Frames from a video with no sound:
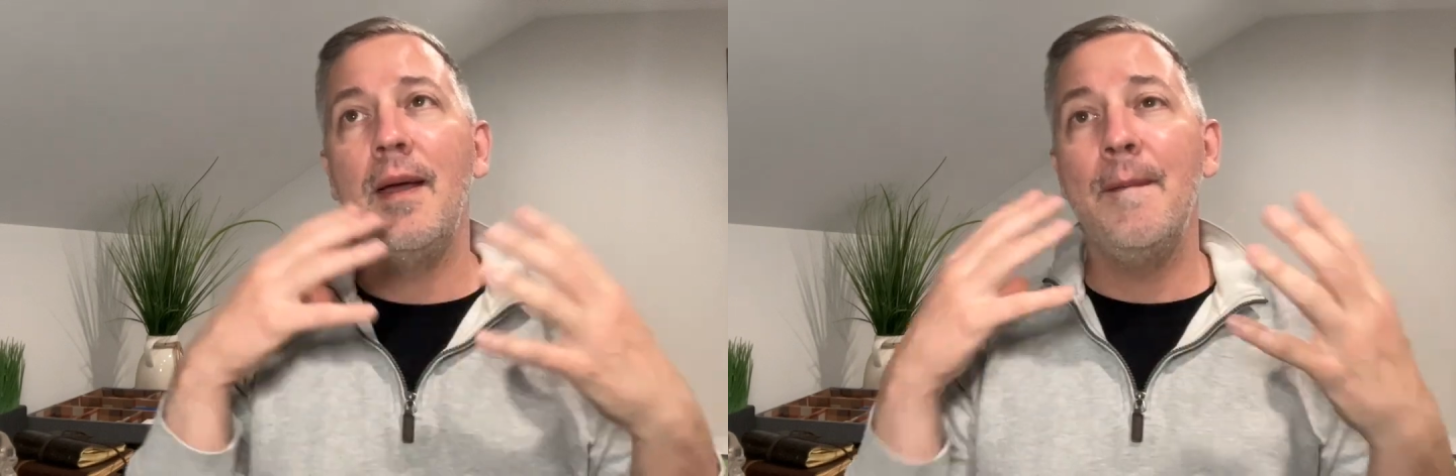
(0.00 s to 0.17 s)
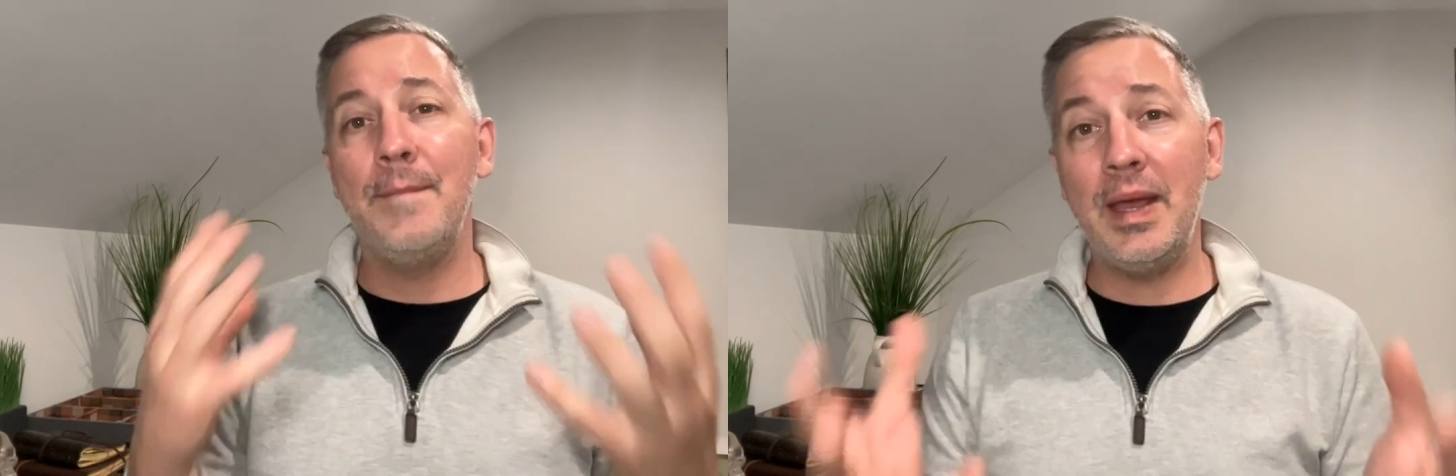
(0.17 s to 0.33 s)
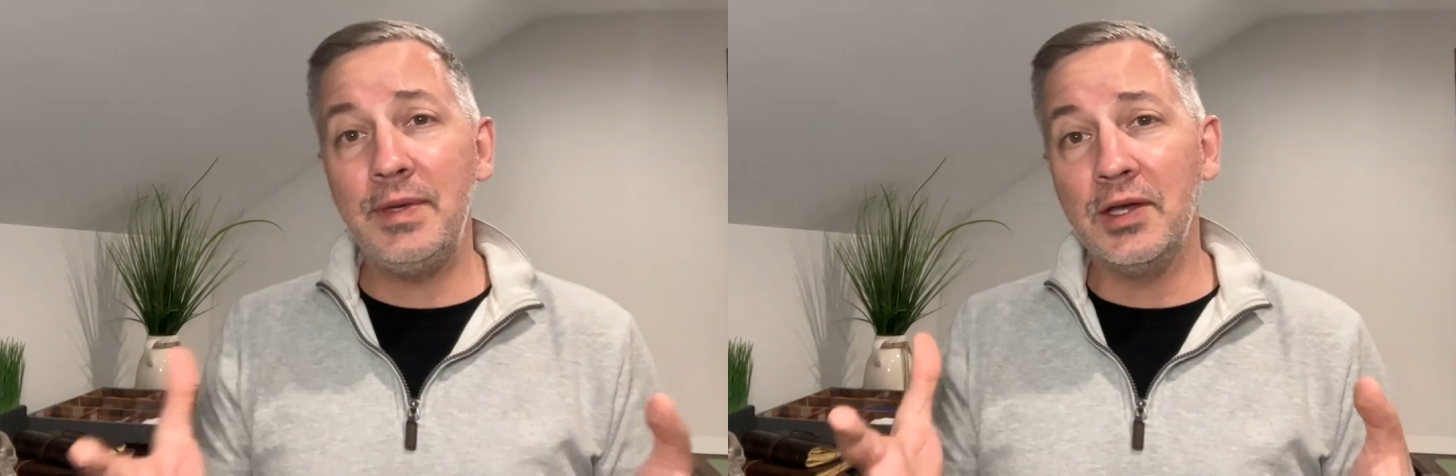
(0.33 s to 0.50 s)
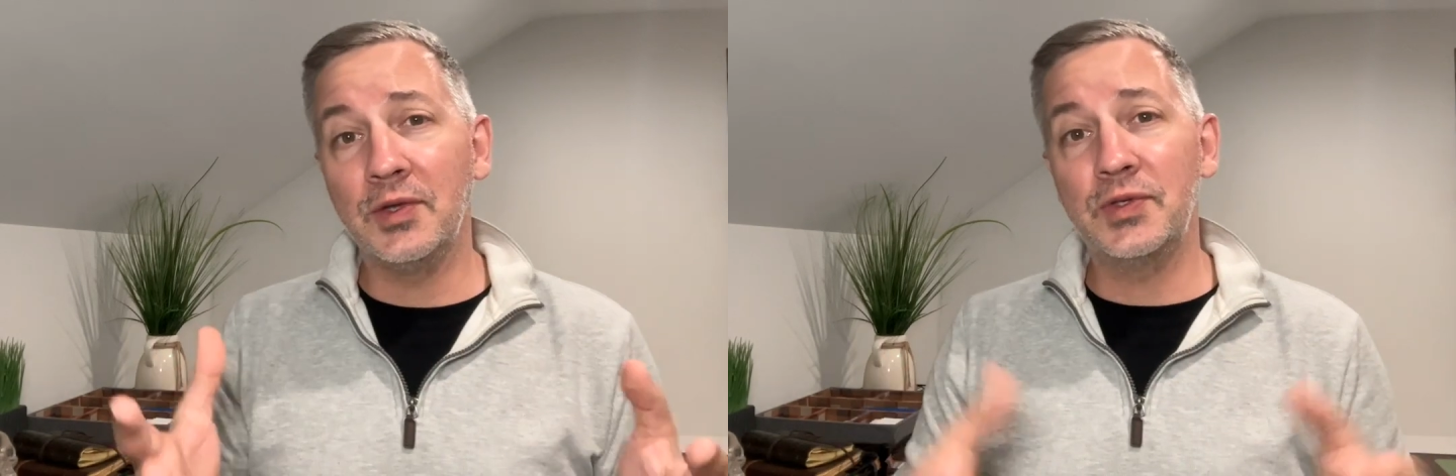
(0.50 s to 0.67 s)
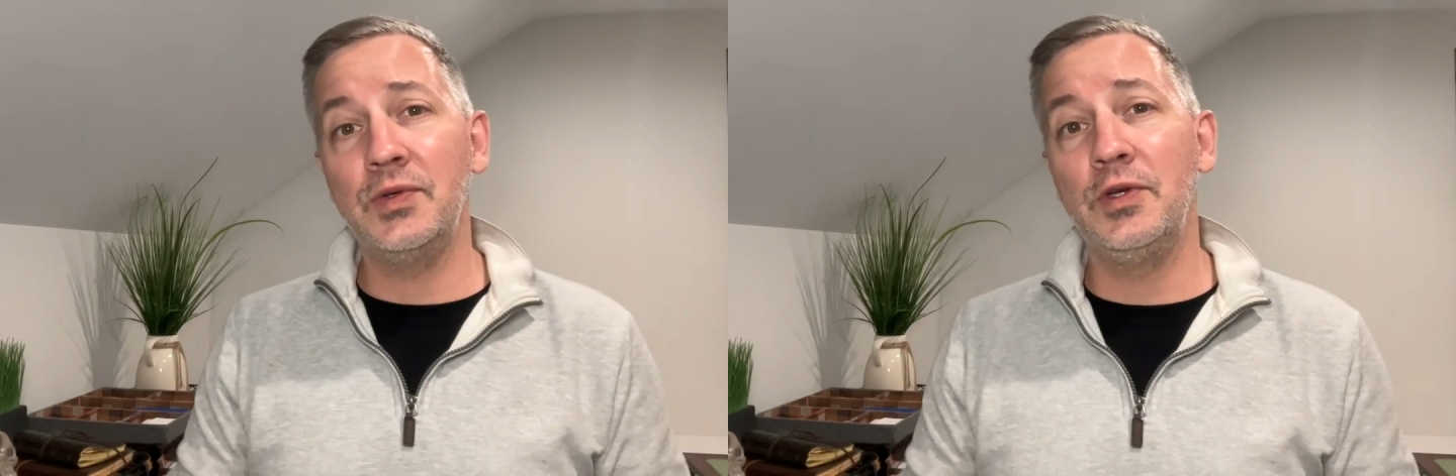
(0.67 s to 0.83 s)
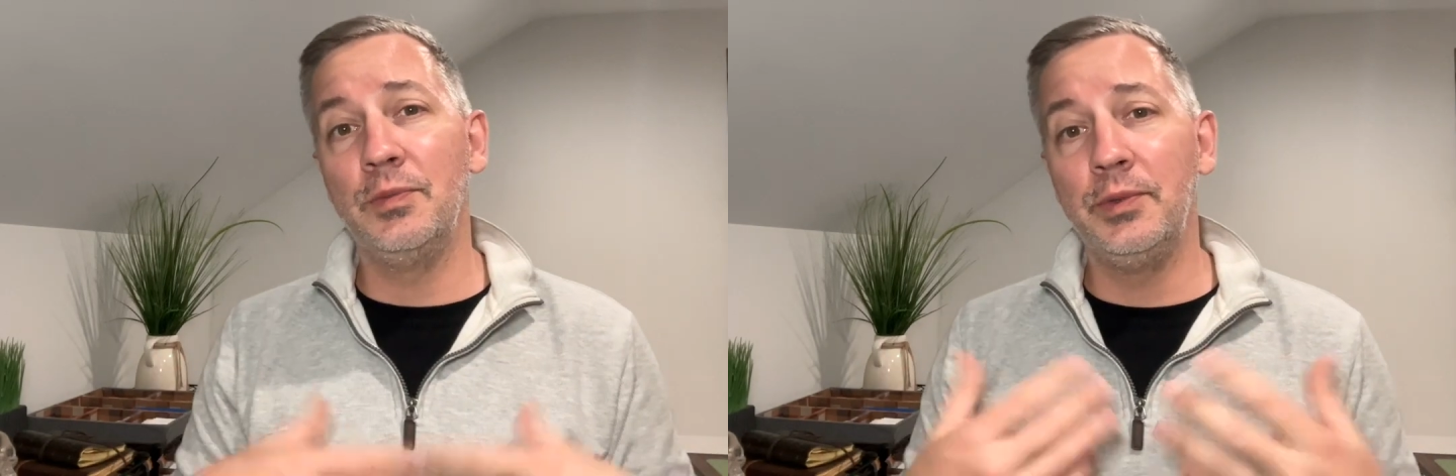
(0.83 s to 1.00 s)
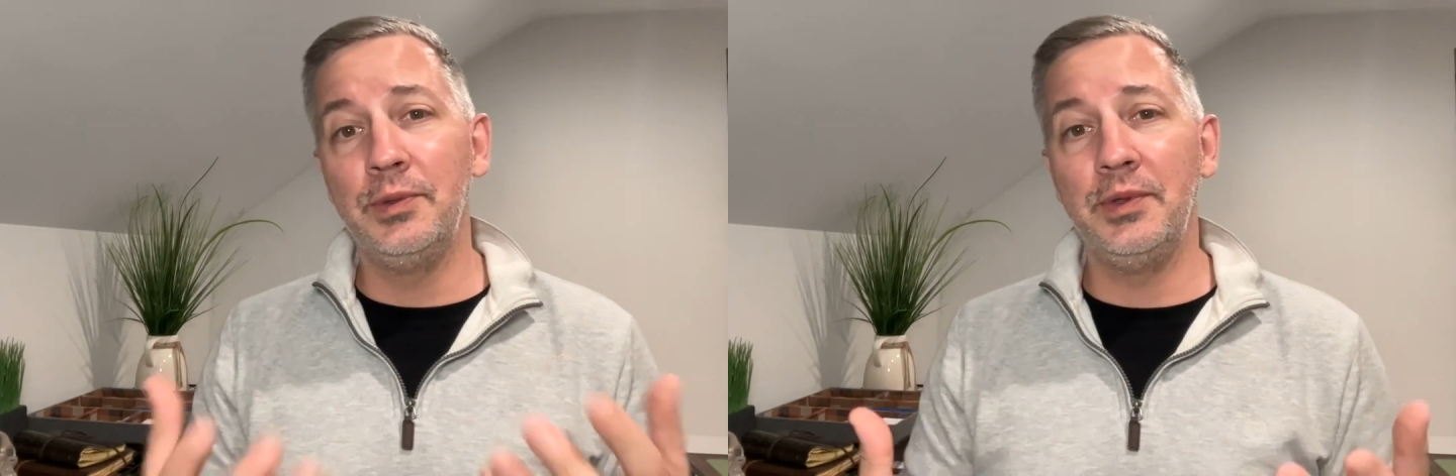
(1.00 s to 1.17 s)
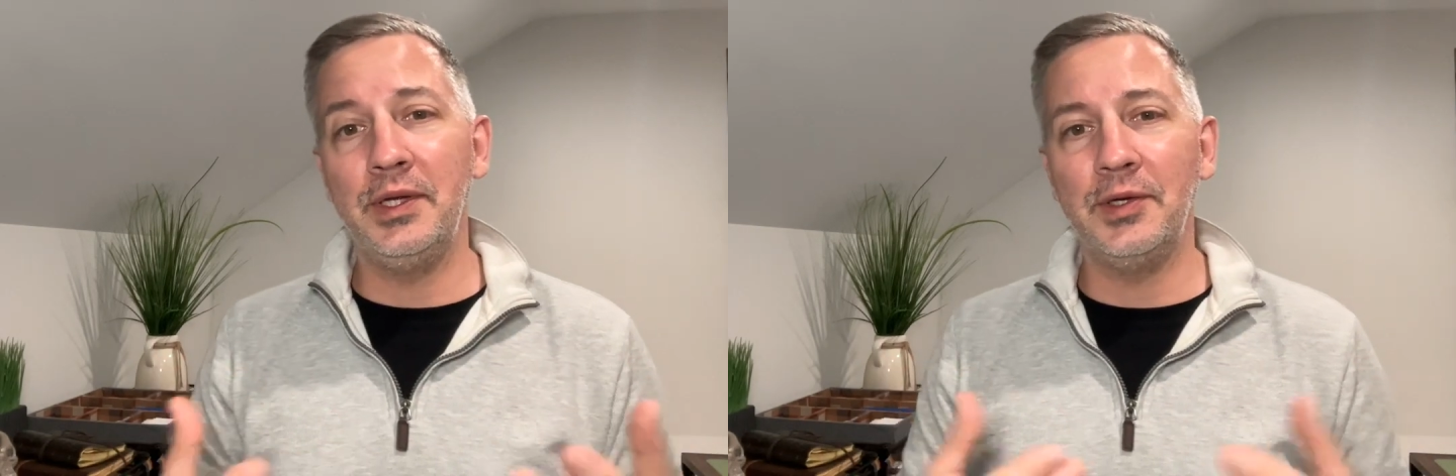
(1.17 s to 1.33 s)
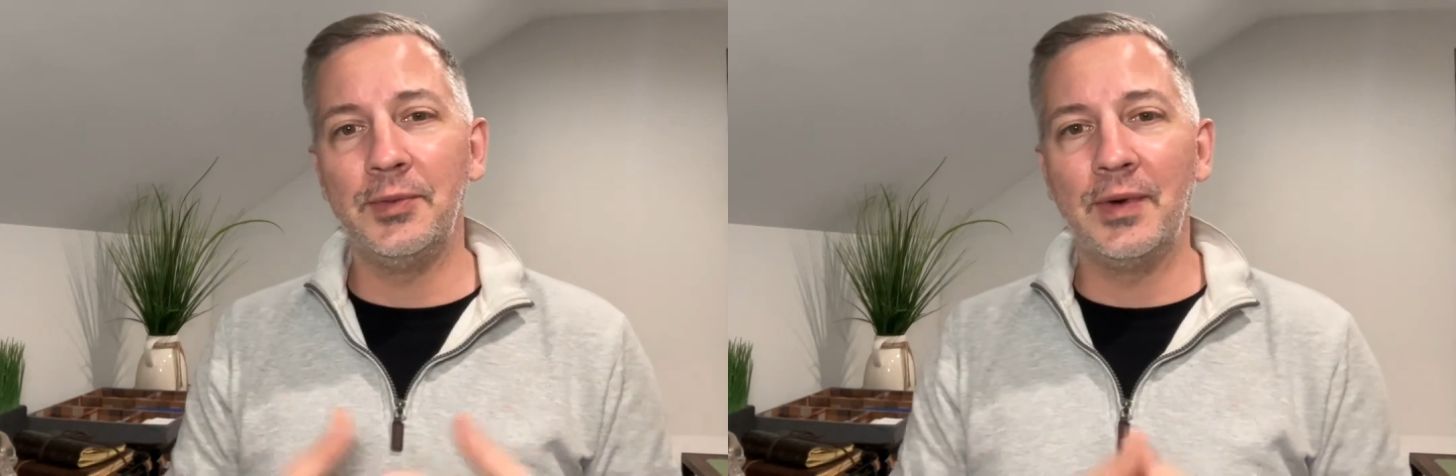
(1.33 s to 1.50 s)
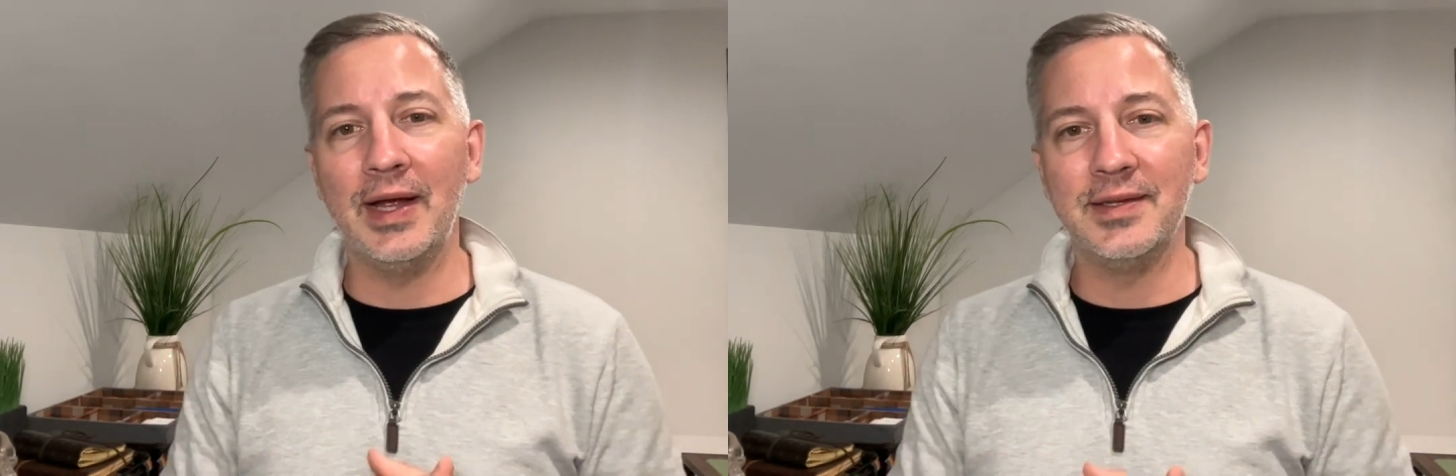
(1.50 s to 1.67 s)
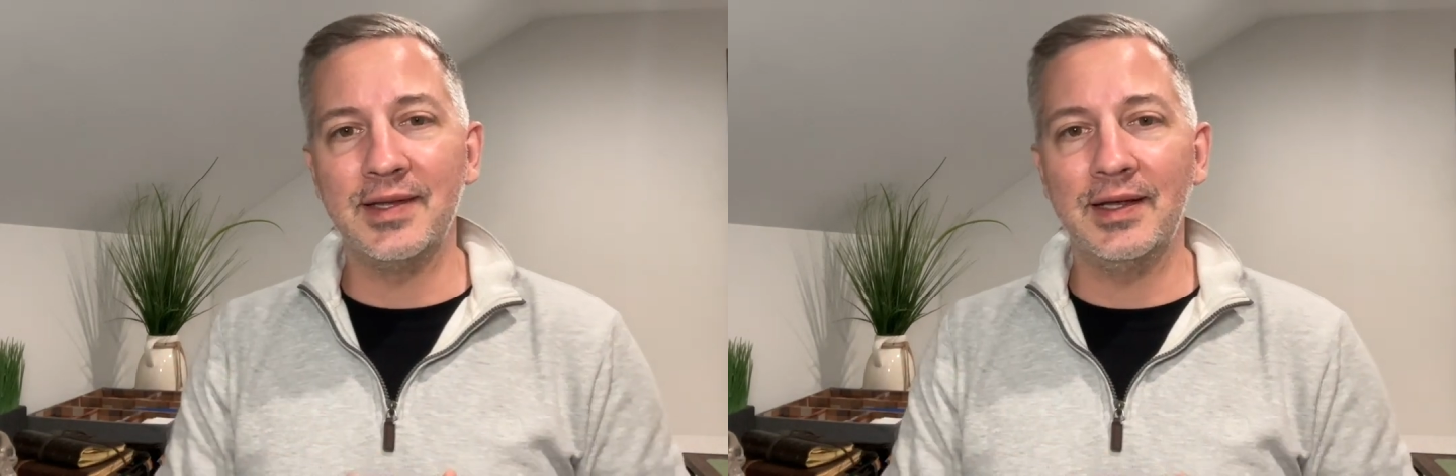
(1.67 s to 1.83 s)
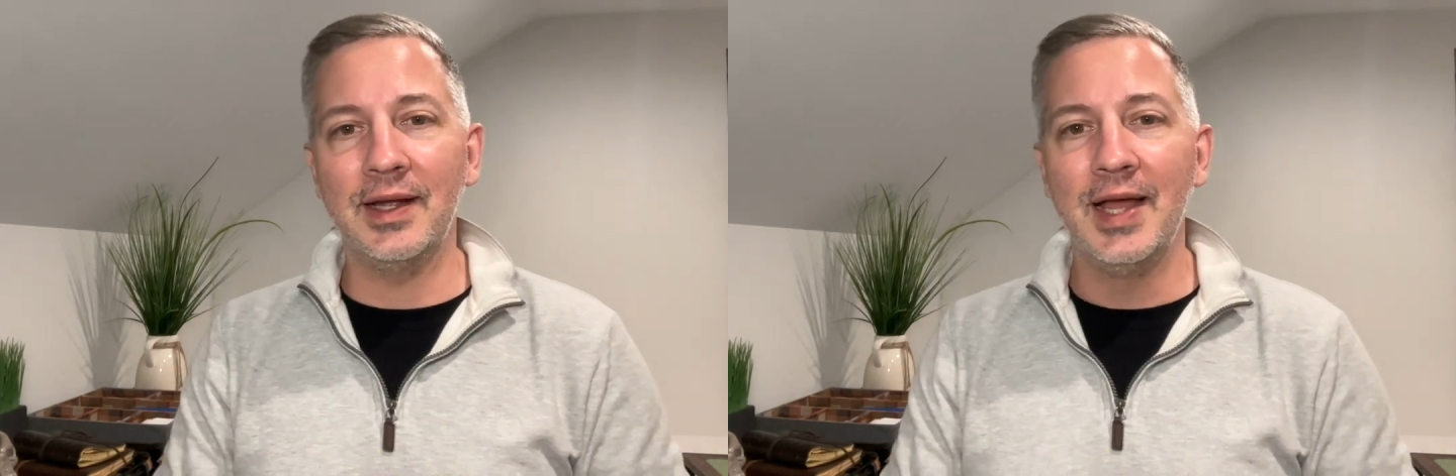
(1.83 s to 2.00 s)
maybe also your moon and your
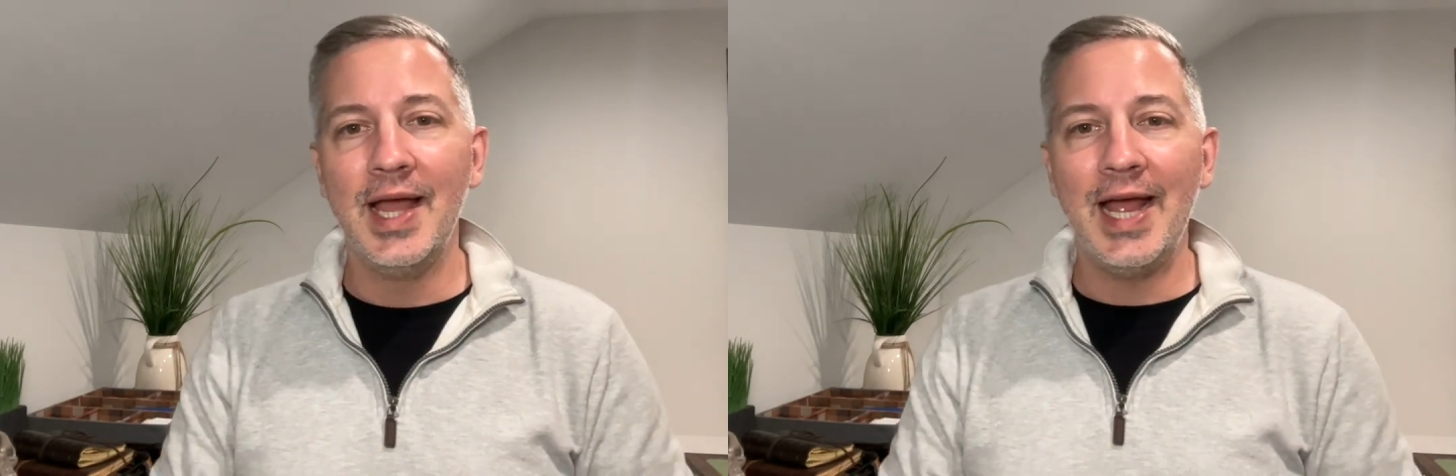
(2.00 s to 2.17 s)
rising,